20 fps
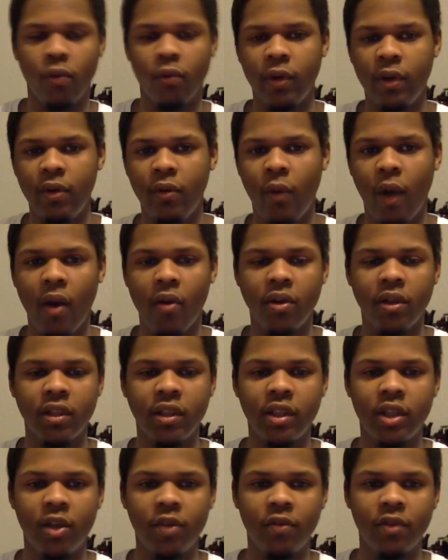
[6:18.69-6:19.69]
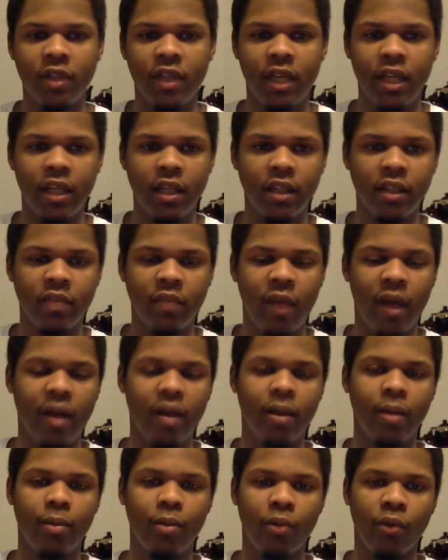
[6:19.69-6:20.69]
reroute himself to get in the spot
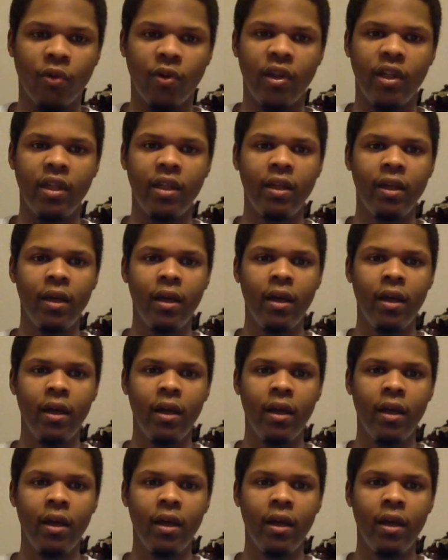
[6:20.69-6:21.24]
of three.